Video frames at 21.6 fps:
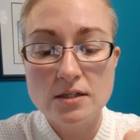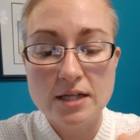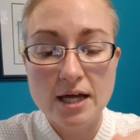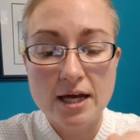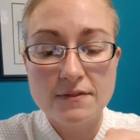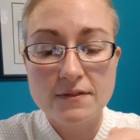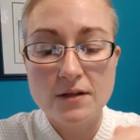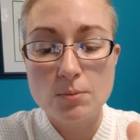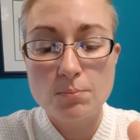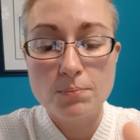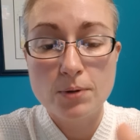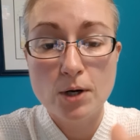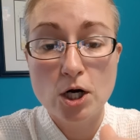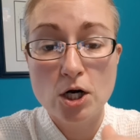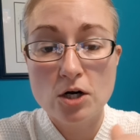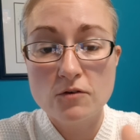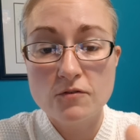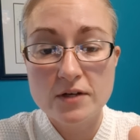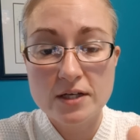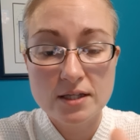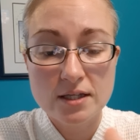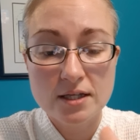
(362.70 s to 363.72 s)
like they're
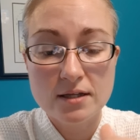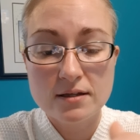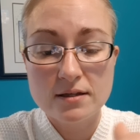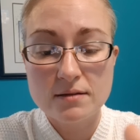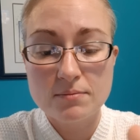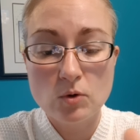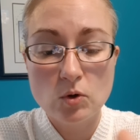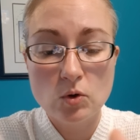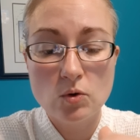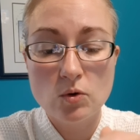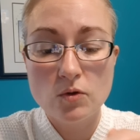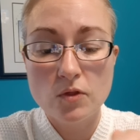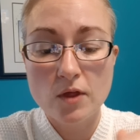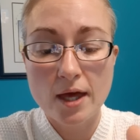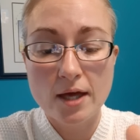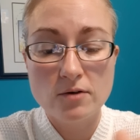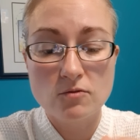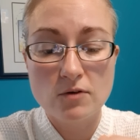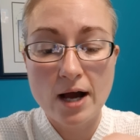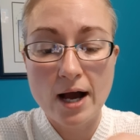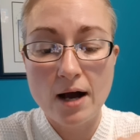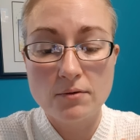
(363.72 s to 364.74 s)
perfectly smooth
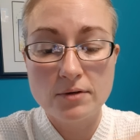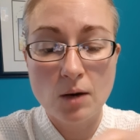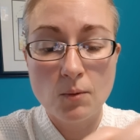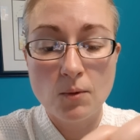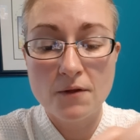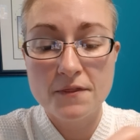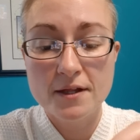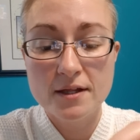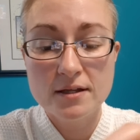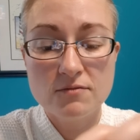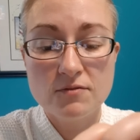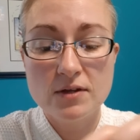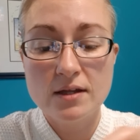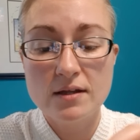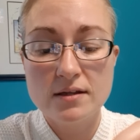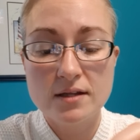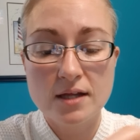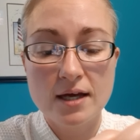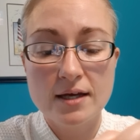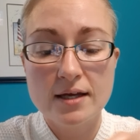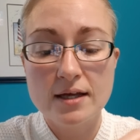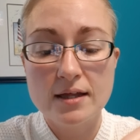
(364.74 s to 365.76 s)
and round. Now what this feels
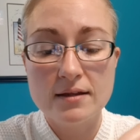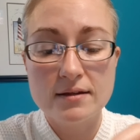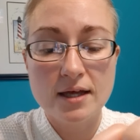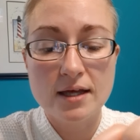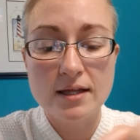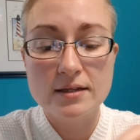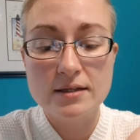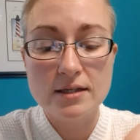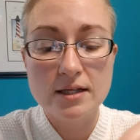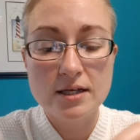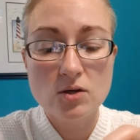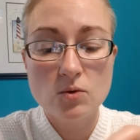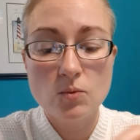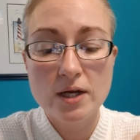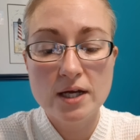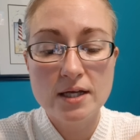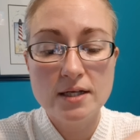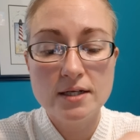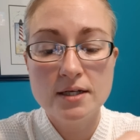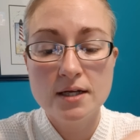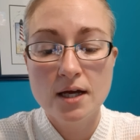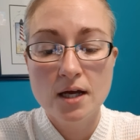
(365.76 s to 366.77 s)
like is a
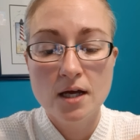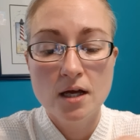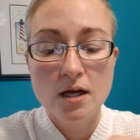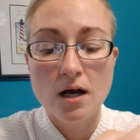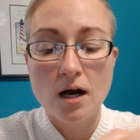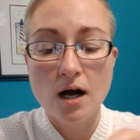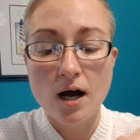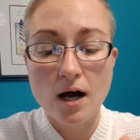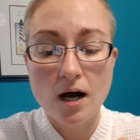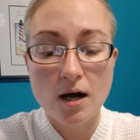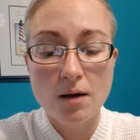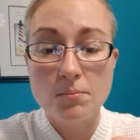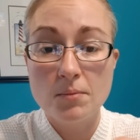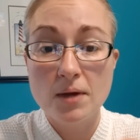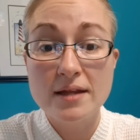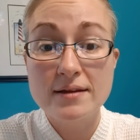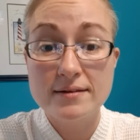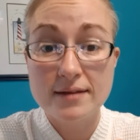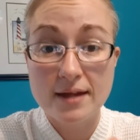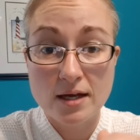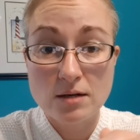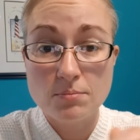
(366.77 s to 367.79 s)
liquid
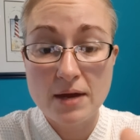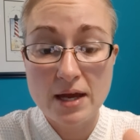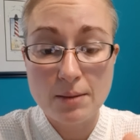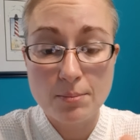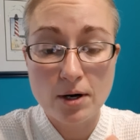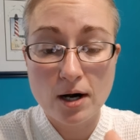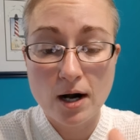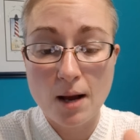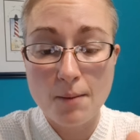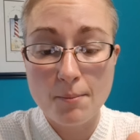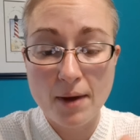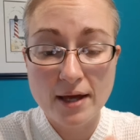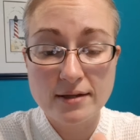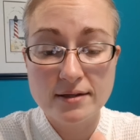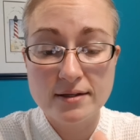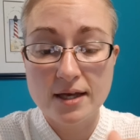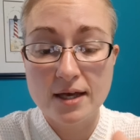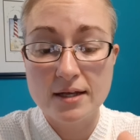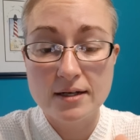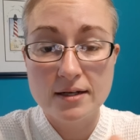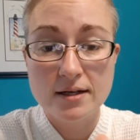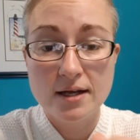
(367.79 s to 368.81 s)
sandpaper on my
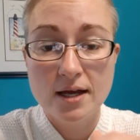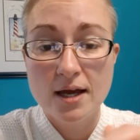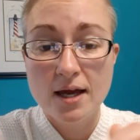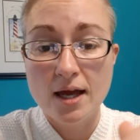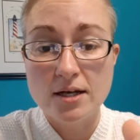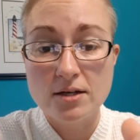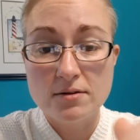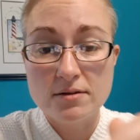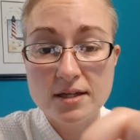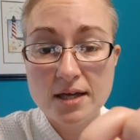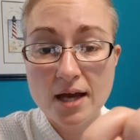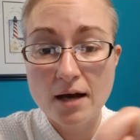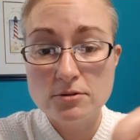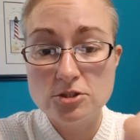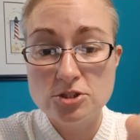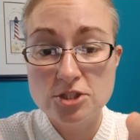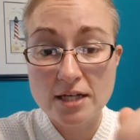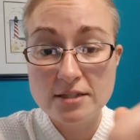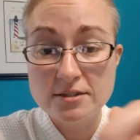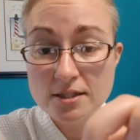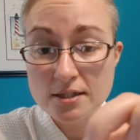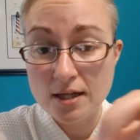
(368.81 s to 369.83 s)
skin. And you see how
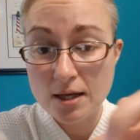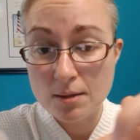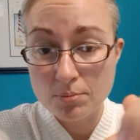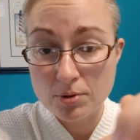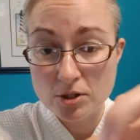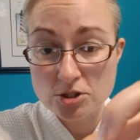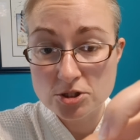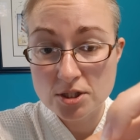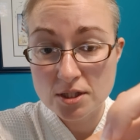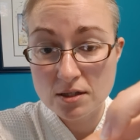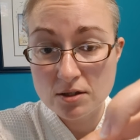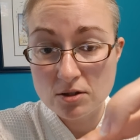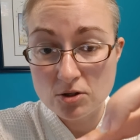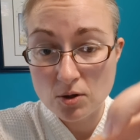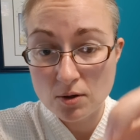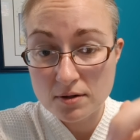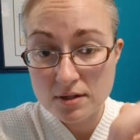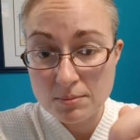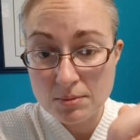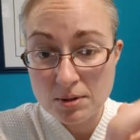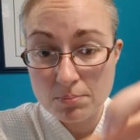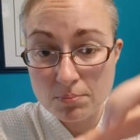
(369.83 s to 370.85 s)
gentle I'm pushing? You don't
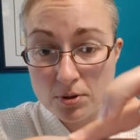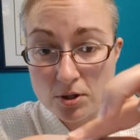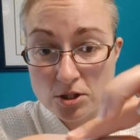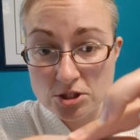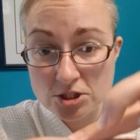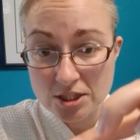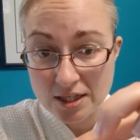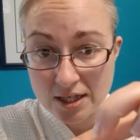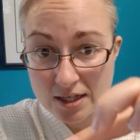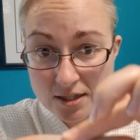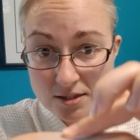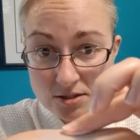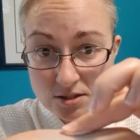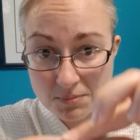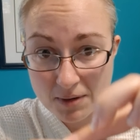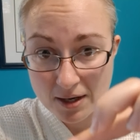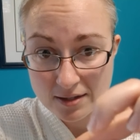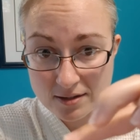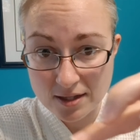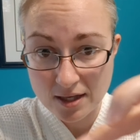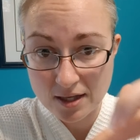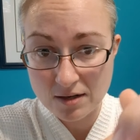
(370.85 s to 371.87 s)
see me pushing it into
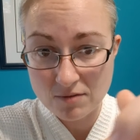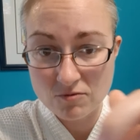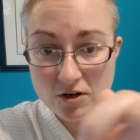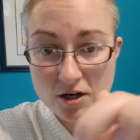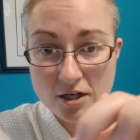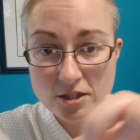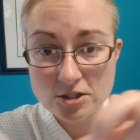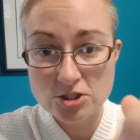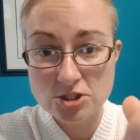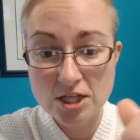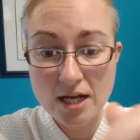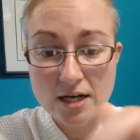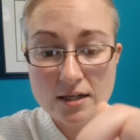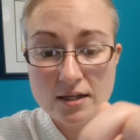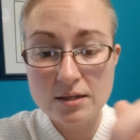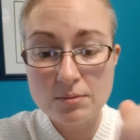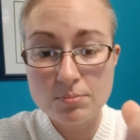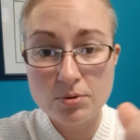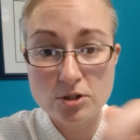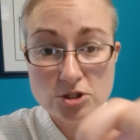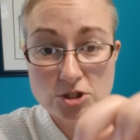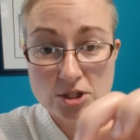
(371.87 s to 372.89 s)
my skin. I'm very gently
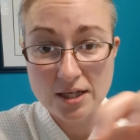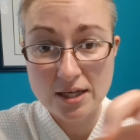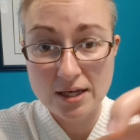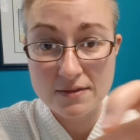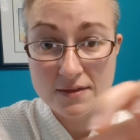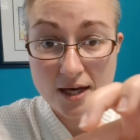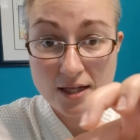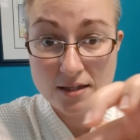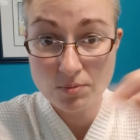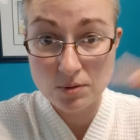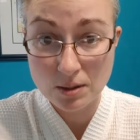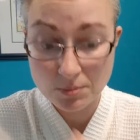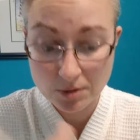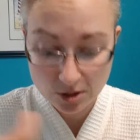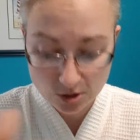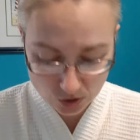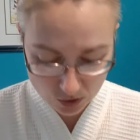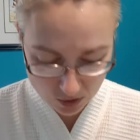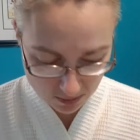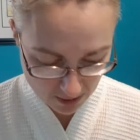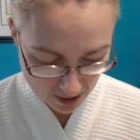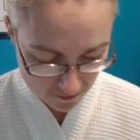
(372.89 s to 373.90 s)
pushing it, and that's what I'm going to
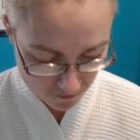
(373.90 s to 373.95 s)
do to my